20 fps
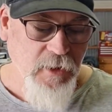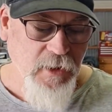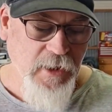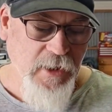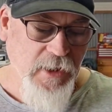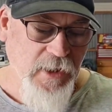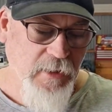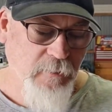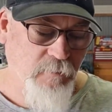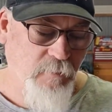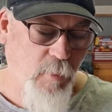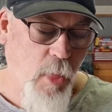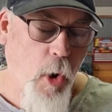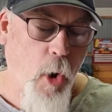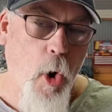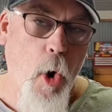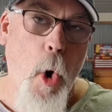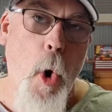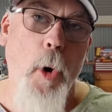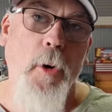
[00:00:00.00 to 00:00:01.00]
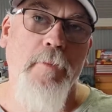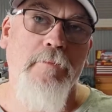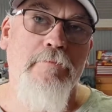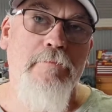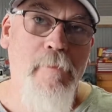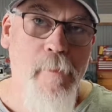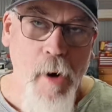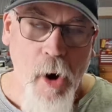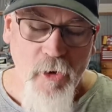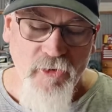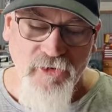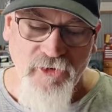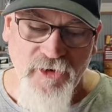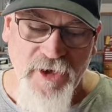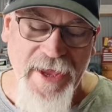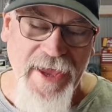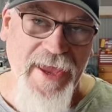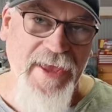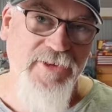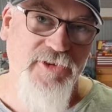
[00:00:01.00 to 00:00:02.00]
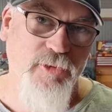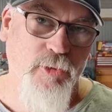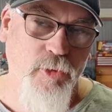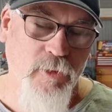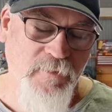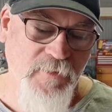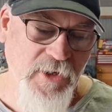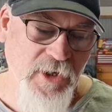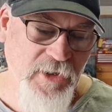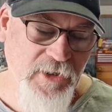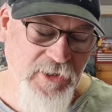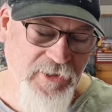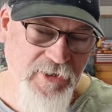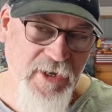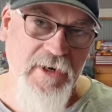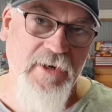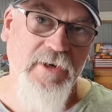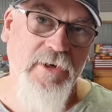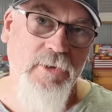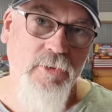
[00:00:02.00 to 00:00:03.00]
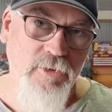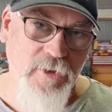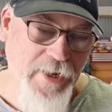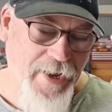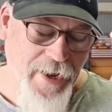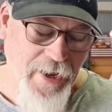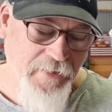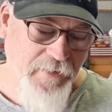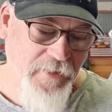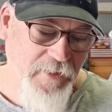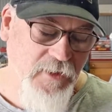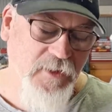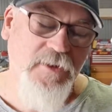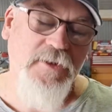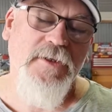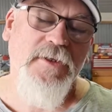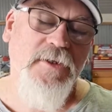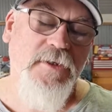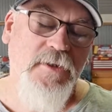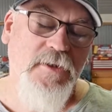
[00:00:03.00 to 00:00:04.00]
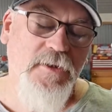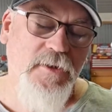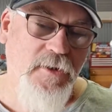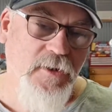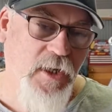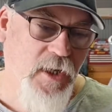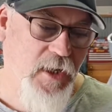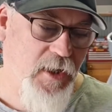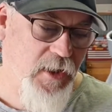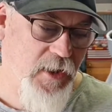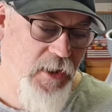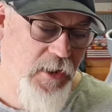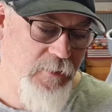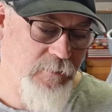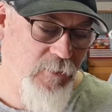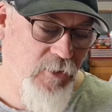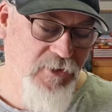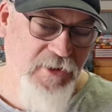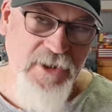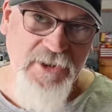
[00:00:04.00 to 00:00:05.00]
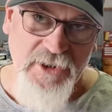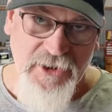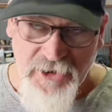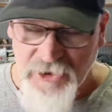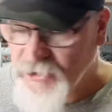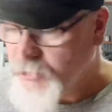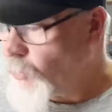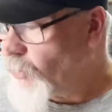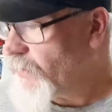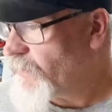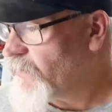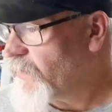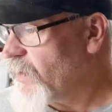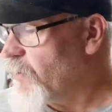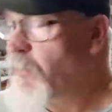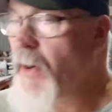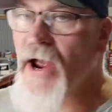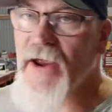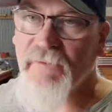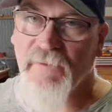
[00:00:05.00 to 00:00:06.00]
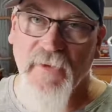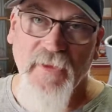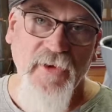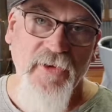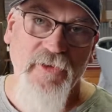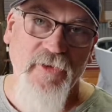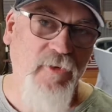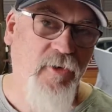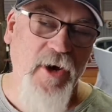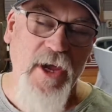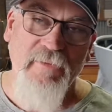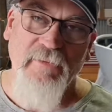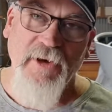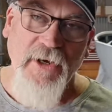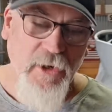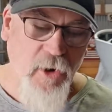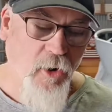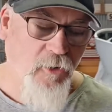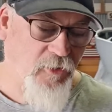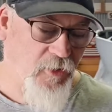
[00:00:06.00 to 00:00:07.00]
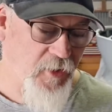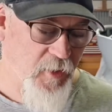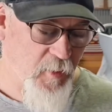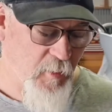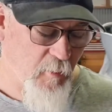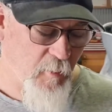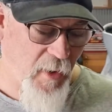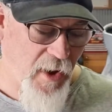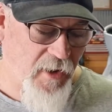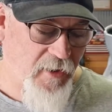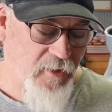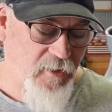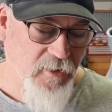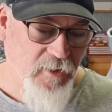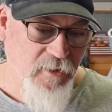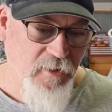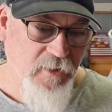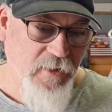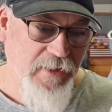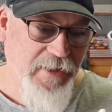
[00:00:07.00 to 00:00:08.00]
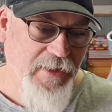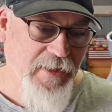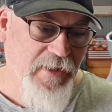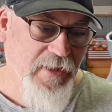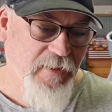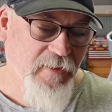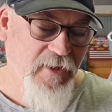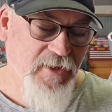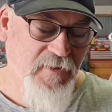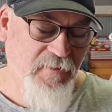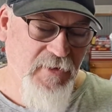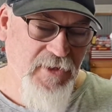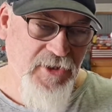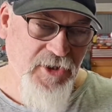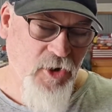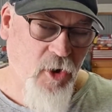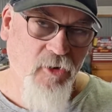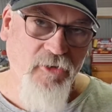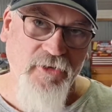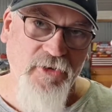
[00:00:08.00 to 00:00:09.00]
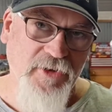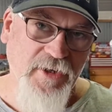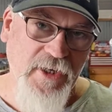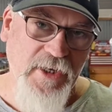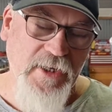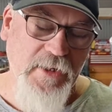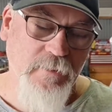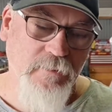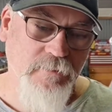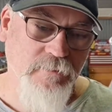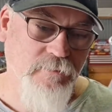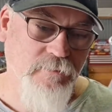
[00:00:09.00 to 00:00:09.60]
um, on most cans, or if you get the technical data, um, I was actually just looking for the paint for this and I haven't got it, but there's a viscosity